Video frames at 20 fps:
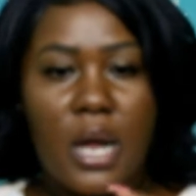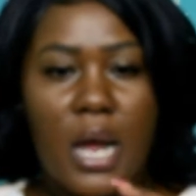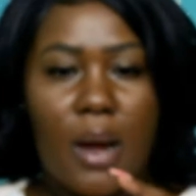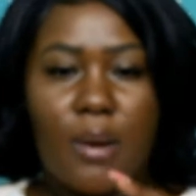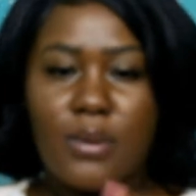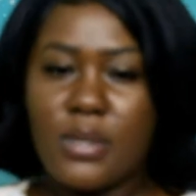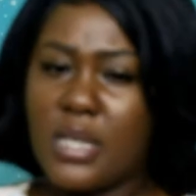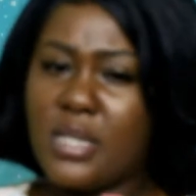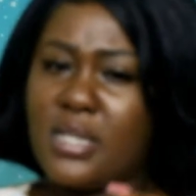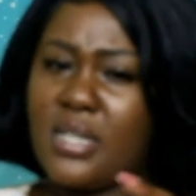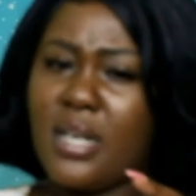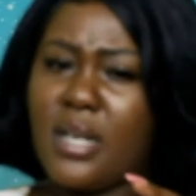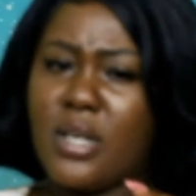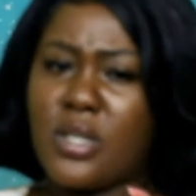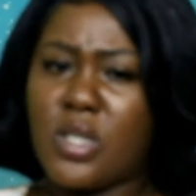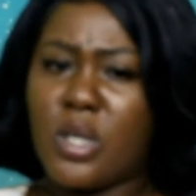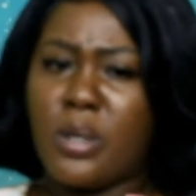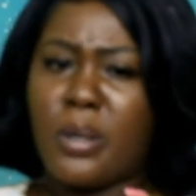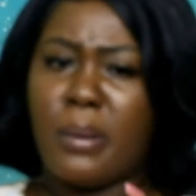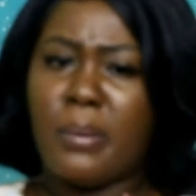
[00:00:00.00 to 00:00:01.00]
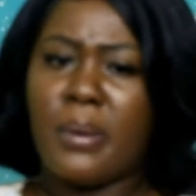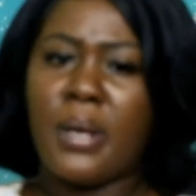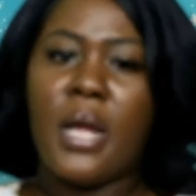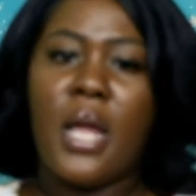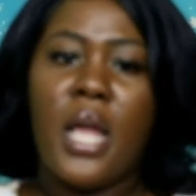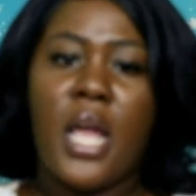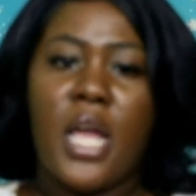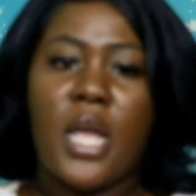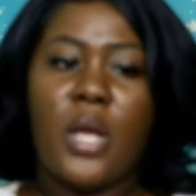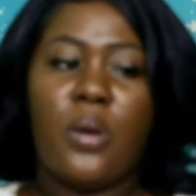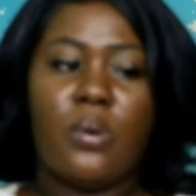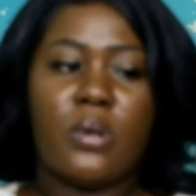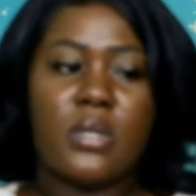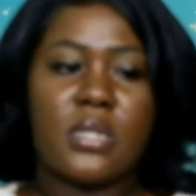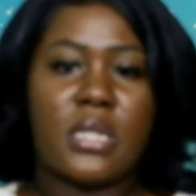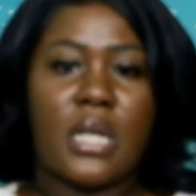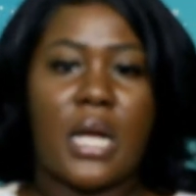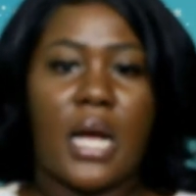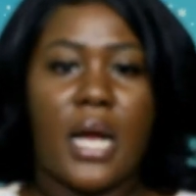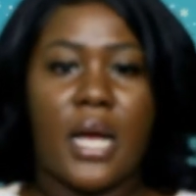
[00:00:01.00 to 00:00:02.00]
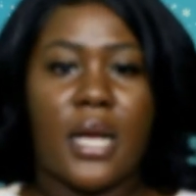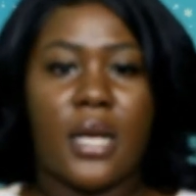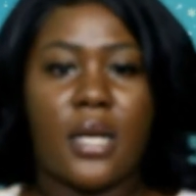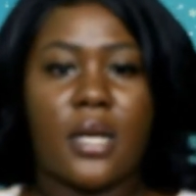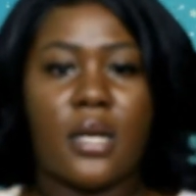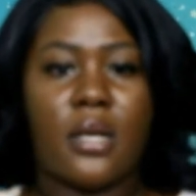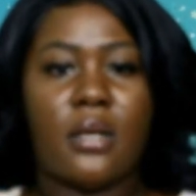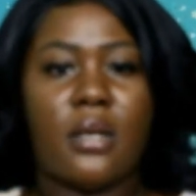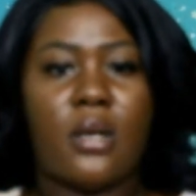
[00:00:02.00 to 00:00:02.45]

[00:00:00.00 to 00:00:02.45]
I was like, isn't that the same number? He was like,